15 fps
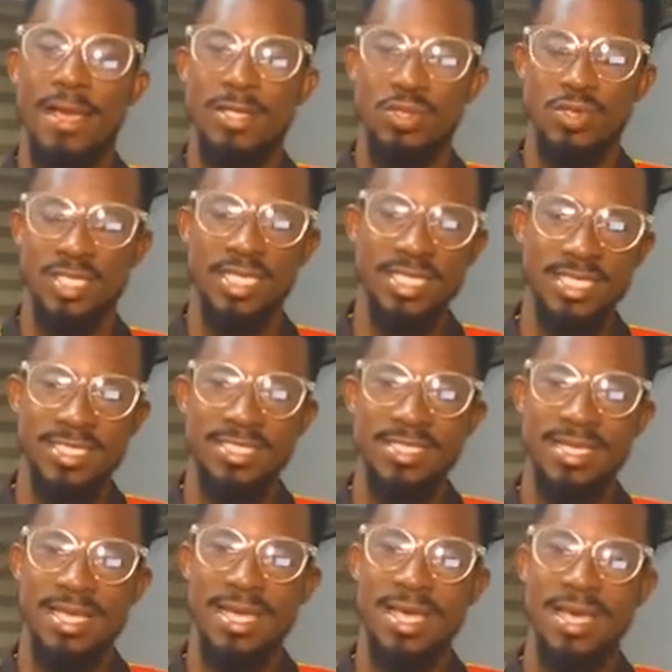So this
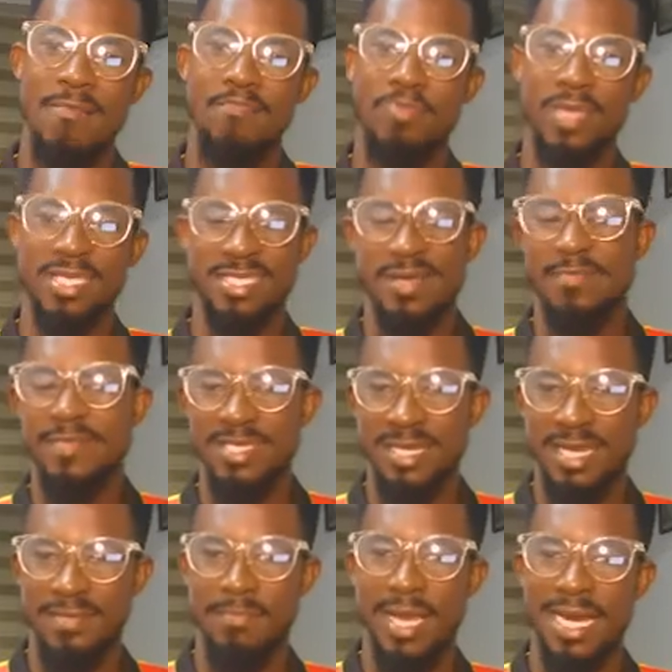is something
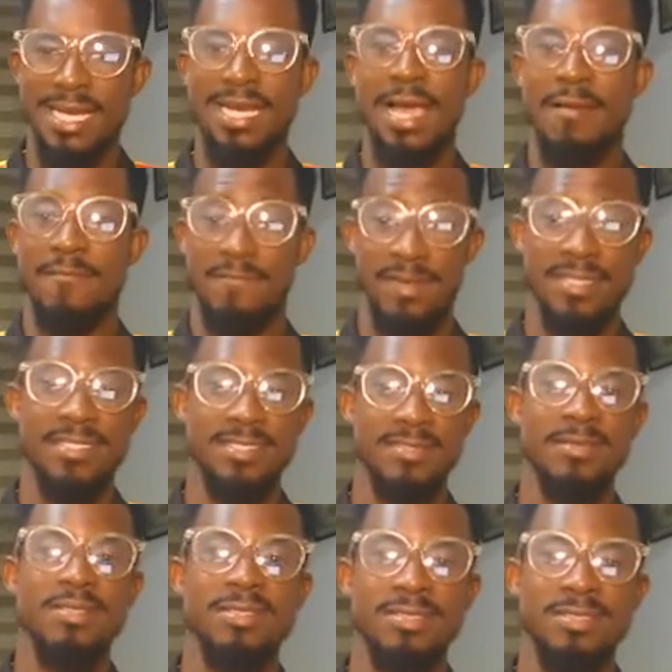that might affect
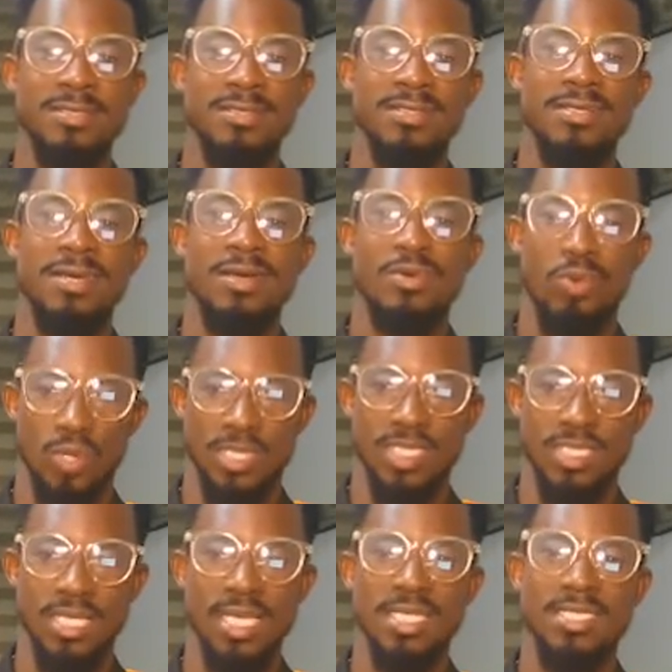
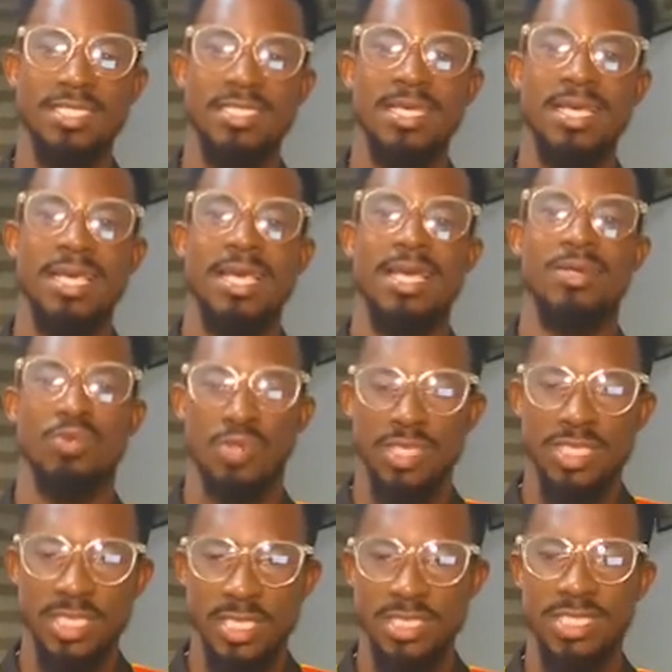Russians
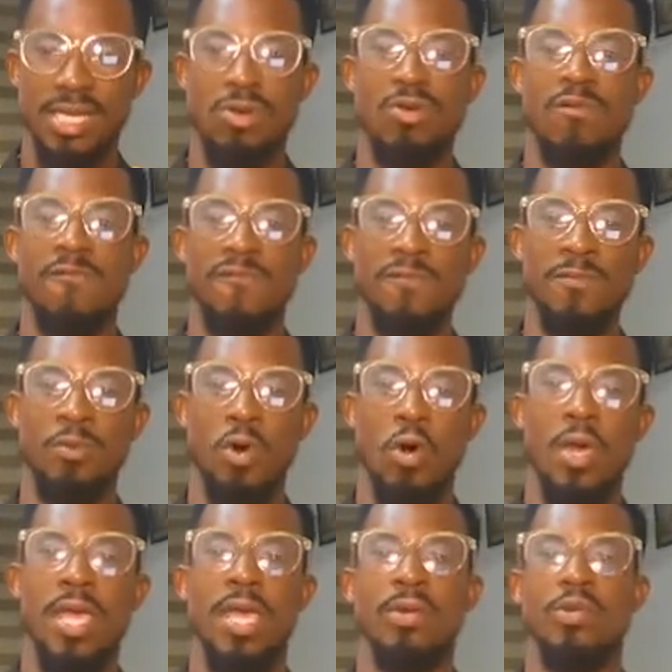that love
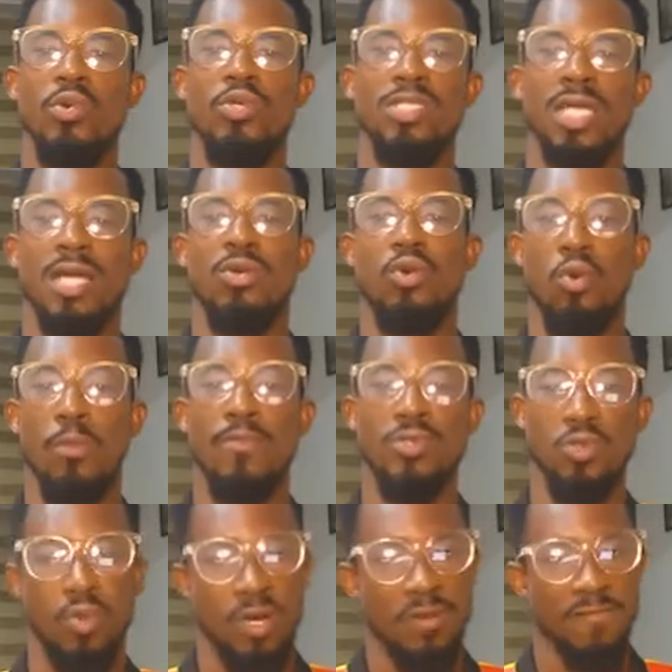football, and those that hope
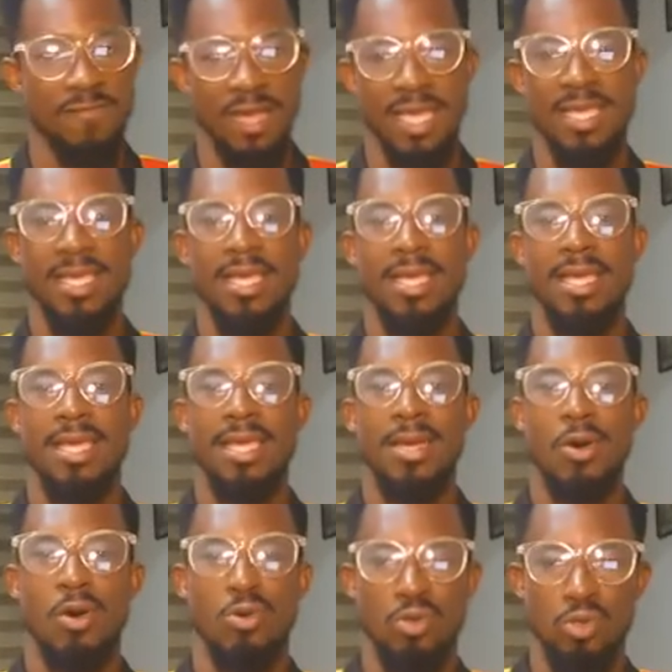to qualify,
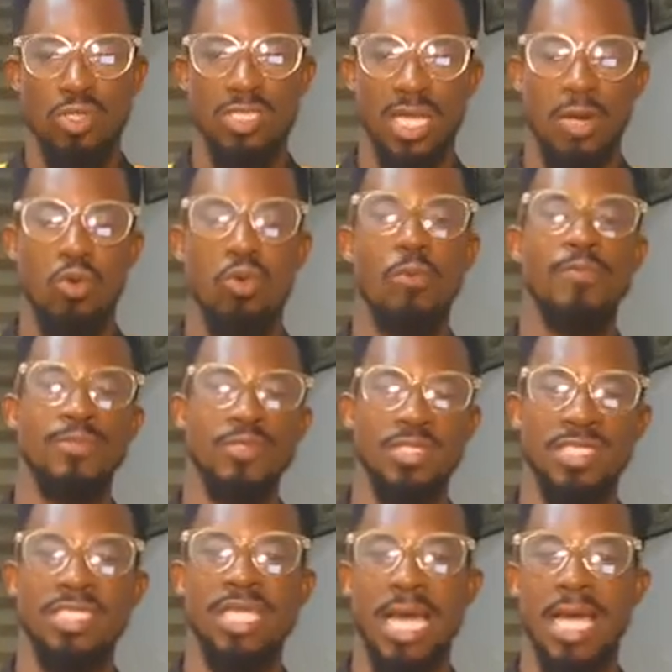or those that hope to
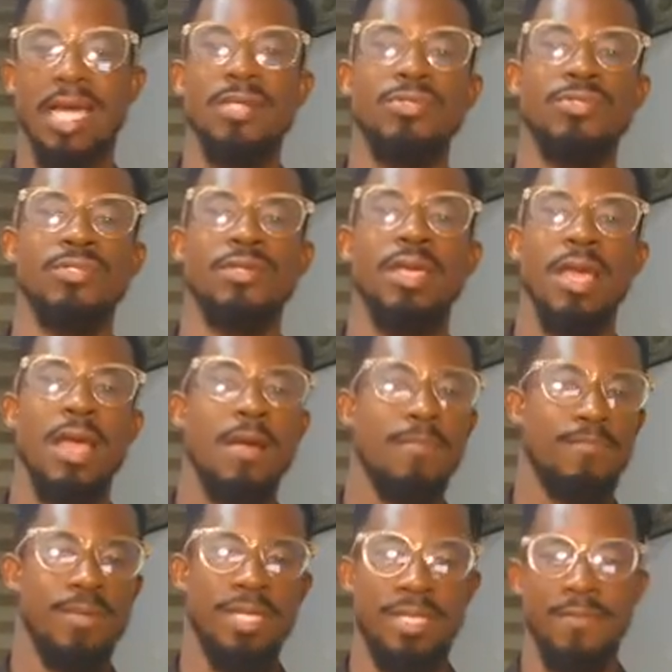see their country
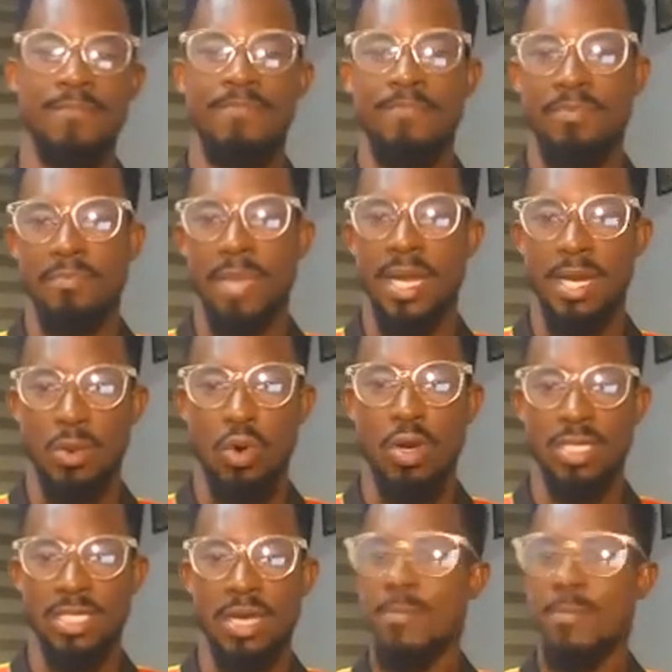play at the World